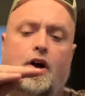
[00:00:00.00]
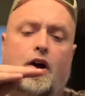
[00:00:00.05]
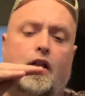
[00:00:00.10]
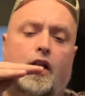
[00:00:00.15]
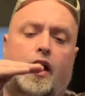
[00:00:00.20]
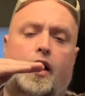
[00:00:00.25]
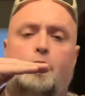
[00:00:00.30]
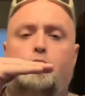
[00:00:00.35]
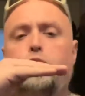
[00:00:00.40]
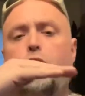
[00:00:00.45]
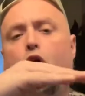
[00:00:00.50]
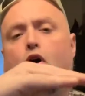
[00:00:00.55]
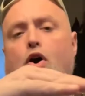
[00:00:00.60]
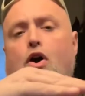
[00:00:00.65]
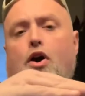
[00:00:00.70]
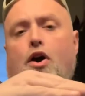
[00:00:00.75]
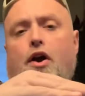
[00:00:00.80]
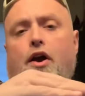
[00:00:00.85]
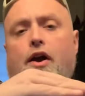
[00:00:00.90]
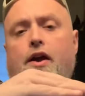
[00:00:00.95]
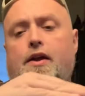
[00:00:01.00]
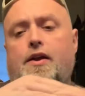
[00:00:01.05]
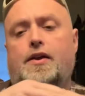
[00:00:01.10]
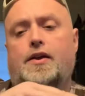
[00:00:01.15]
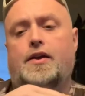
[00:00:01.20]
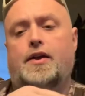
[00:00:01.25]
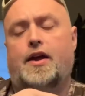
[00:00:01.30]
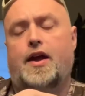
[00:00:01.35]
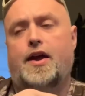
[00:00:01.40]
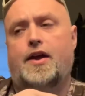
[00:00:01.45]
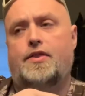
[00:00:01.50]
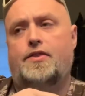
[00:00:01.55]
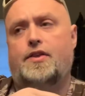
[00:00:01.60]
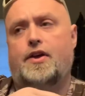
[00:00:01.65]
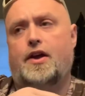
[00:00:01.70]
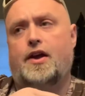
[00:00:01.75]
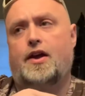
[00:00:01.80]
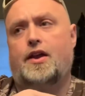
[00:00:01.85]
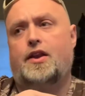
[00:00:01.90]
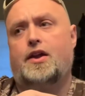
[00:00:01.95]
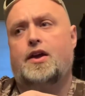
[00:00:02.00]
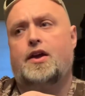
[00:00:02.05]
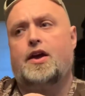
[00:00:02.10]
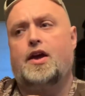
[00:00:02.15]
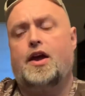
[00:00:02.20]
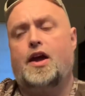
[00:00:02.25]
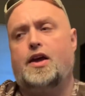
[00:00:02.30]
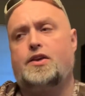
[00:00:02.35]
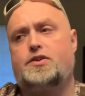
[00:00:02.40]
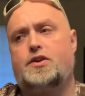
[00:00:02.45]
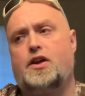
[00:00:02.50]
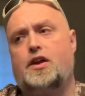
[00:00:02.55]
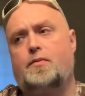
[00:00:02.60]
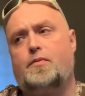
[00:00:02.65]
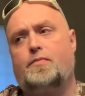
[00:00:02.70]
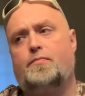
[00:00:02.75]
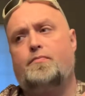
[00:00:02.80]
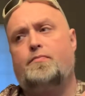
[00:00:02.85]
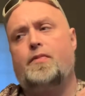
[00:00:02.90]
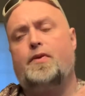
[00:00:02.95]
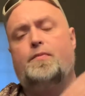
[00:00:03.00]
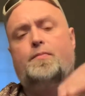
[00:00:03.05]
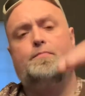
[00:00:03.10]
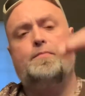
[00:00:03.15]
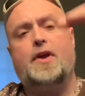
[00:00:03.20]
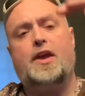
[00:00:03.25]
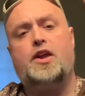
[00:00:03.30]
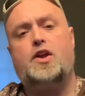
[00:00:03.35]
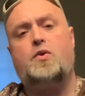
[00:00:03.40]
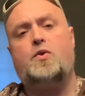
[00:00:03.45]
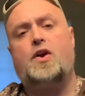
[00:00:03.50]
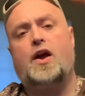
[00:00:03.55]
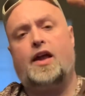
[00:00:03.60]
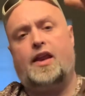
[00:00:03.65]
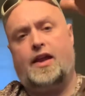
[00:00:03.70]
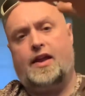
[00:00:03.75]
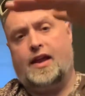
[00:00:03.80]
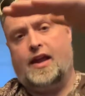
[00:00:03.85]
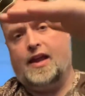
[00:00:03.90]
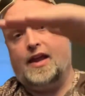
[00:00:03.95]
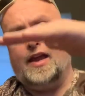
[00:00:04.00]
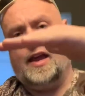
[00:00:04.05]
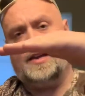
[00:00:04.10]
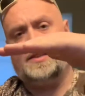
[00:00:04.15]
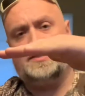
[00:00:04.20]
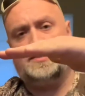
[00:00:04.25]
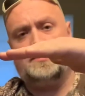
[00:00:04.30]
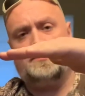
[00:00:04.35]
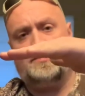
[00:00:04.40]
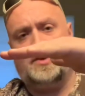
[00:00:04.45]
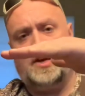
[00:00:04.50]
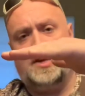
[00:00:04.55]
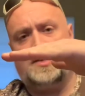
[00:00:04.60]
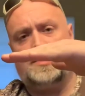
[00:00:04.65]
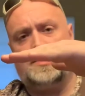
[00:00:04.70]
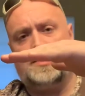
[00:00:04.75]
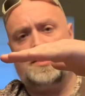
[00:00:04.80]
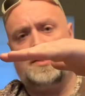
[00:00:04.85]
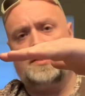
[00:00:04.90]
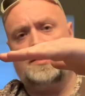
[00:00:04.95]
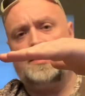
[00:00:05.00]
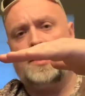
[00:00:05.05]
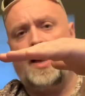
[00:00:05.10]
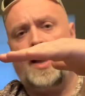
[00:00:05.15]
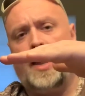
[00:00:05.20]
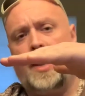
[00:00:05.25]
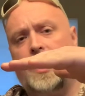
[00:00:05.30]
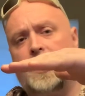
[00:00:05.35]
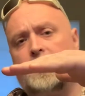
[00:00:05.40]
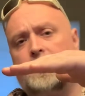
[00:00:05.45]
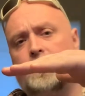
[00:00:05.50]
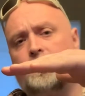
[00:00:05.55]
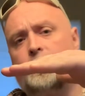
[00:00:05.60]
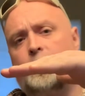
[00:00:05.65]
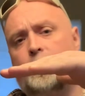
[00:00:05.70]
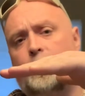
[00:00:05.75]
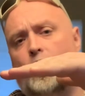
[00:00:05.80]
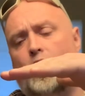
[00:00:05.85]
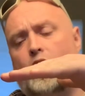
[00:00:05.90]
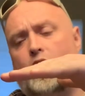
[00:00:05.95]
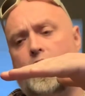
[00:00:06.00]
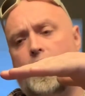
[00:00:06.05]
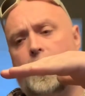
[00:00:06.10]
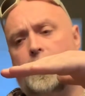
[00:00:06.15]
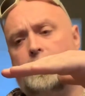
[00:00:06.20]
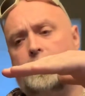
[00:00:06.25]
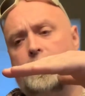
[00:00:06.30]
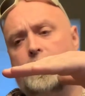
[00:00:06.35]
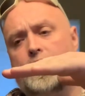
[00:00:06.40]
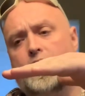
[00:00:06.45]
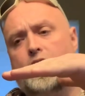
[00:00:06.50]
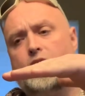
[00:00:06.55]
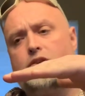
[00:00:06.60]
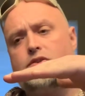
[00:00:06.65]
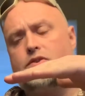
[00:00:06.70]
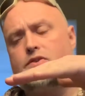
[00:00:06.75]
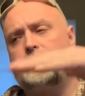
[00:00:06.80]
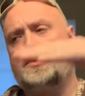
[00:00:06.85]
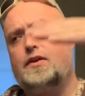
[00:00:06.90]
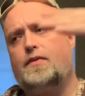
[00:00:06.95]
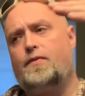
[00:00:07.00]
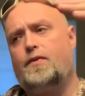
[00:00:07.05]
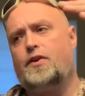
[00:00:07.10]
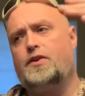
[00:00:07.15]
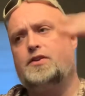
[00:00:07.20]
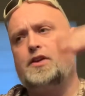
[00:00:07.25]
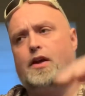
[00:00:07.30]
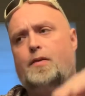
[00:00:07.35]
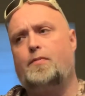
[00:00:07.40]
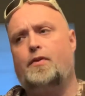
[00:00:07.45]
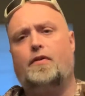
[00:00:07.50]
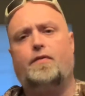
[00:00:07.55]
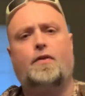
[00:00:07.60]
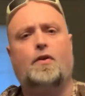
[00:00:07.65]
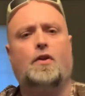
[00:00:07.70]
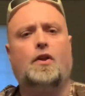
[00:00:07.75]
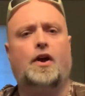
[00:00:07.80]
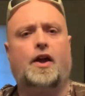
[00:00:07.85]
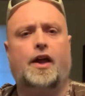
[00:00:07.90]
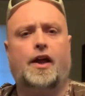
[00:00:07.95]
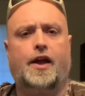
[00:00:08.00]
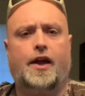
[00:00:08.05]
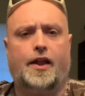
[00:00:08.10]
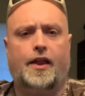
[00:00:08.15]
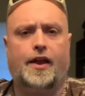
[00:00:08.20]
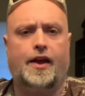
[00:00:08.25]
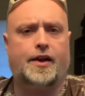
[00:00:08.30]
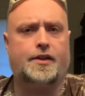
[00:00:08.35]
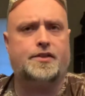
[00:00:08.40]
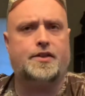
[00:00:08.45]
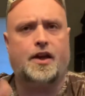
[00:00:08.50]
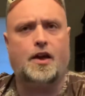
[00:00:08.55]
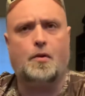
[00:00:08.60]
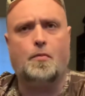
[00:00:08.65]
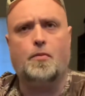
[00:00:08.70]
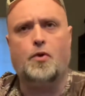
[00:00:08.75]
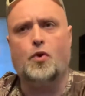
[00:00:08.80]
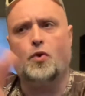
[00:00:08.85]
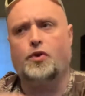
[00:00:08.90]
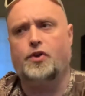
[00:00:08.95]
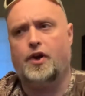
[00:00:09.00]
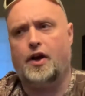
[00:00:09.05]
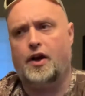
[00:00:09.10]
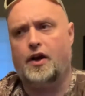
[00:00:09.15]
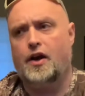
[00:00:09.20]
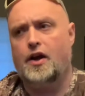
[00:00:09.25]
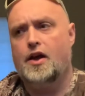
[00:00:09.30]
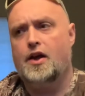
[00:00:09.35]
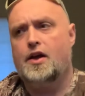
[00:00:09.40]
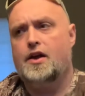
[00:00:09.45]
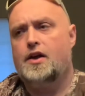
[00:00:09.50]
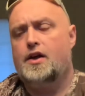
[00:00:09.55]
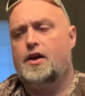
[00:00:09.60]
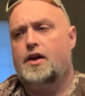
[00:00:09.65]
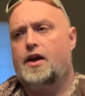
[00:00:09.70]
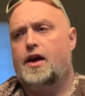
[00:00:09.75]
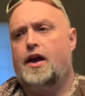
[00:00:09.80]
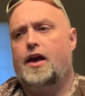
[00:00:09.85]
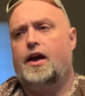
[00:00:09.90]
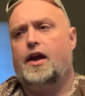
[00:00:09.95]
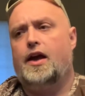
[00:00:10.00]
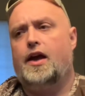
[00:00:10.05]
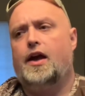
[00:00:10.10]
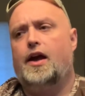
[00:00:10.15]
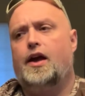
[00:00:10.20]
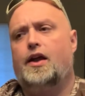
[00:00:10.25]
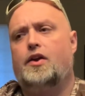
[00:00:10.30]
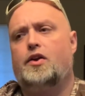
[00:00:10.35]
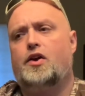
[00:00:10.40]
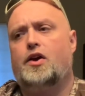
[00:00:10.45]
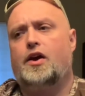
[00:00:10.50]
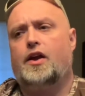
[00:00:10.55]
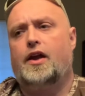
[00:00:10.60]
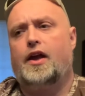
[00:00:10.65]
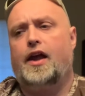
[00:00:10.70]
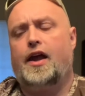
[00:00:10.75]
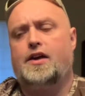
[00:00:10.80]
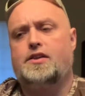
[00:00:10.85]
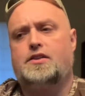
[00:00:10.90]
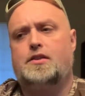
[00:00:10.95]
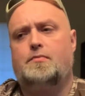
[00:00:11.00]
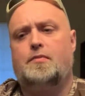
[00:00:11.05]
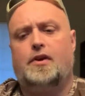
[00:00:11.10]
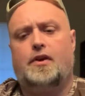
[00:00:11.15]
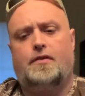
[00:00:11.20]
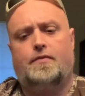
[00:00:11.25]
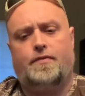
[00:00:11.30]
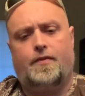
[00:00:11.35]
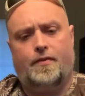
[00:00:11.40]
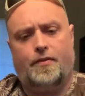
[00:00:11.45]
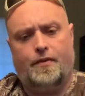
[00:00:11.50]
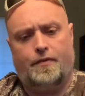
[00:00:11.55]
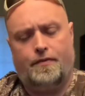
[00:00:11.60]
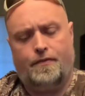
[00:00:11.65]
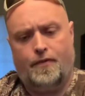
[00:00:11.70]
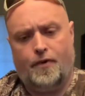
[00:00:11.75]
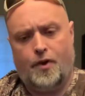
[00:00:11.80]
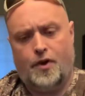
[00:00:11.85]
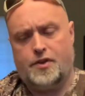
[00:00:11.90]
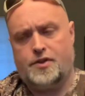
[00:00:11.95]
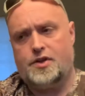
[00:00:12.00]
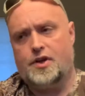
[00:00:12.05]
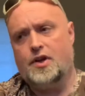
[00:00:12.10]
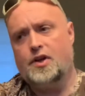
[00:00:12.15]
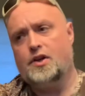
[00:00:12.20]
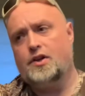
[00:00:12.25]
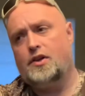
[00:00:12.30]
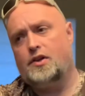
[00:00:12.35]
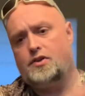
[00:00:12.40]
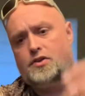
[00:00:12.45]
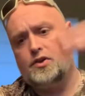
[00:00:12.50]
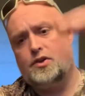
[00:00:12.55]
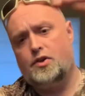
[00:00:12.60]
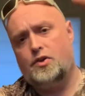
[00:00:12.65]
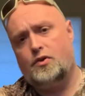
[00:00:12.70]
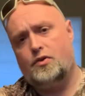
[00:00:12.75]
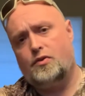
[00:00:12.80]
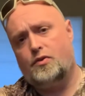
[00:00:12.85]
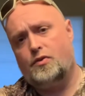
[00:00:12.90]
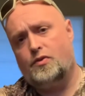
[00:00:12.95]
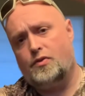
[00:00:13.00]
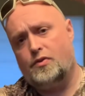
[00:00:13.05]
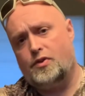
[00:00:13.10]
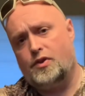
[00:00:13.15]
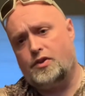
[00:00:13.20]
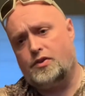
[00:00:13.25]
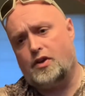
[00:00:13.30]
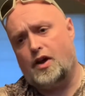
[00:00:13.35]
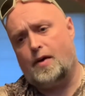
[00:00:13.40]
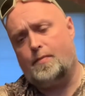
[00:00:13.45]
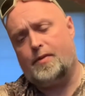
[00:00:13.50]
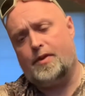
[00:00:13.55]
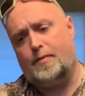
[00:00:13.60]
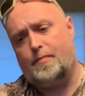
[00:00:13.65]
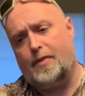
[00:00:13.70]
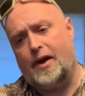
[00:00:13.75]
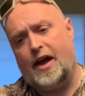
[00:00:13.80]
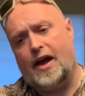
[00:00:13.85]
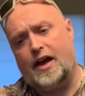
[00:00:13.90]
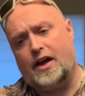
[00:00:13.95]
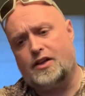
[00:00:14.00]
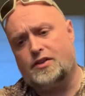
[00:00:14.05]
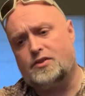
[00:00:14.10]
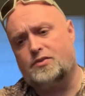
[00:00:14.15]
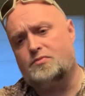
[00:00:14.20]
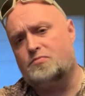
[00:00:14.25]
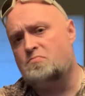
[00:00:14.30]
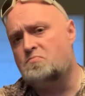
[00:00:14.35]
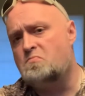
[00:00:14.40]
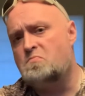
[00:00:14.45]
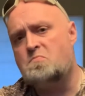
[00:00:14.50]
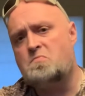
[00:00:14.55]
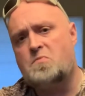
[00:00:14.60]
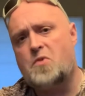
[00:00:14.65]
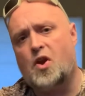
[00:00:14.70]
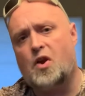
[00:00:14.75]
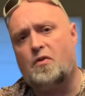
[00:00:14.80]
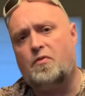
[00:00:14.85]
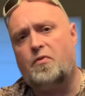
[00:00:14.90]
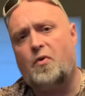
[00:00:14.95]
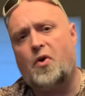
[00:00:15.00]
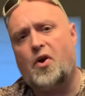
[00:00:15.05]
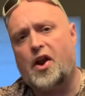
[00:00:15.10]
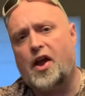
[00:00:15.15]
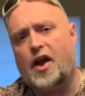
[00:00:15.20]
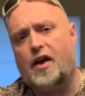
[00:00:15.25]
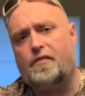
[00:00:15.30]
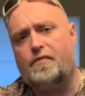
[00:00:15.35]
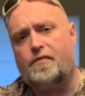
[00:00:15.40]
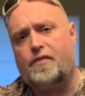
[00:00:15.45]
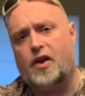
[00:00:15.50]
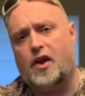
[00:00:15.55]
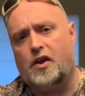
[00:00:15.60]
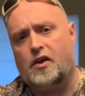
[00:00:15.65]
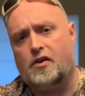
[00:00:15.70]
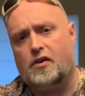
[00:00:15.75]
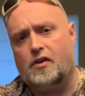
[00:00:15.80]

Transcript: like a bar, and then it's going to make you kind of guesstimate the height of the target. So say, for example, if you're looking at, like, say, a mule deer, and you're going to guesstimate from the foot to the top of the back is 4.5 feet,